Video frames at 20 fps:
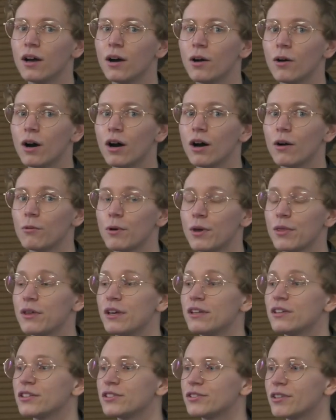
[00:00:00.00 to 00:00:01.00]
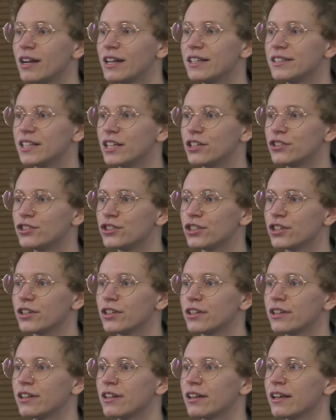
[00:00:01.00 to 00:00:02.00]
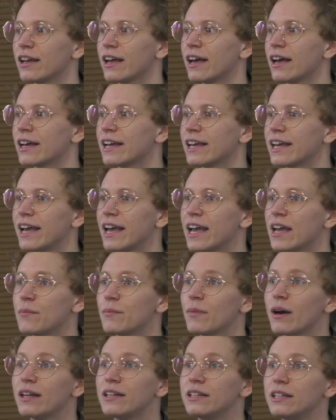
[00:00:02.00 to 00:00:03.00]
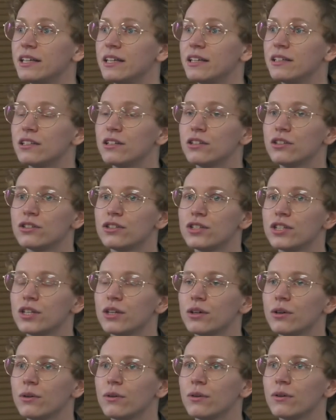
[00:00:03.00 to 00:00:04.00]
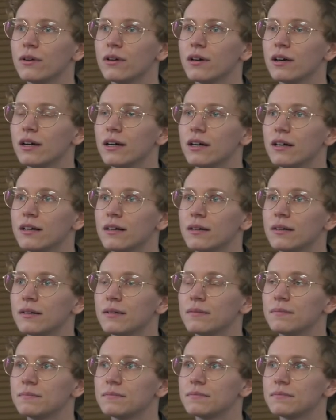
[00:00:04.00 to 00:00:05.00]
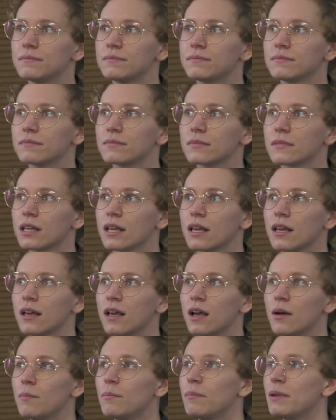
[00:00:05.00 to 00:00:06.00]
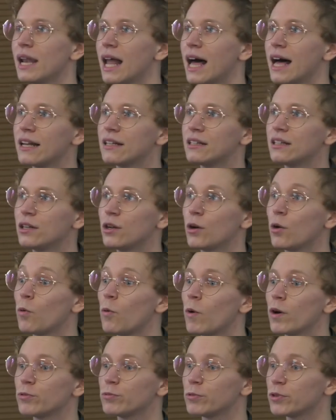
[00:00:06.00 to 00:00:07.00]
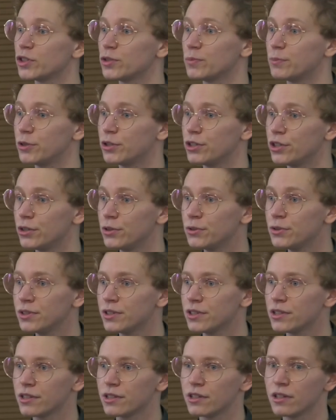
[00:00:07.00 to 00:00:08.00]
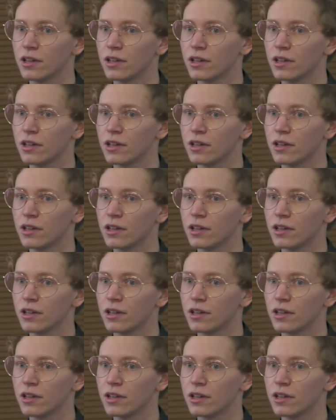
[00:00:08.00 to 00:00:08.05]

uh, with industrialization came a need to um, plan what was produced.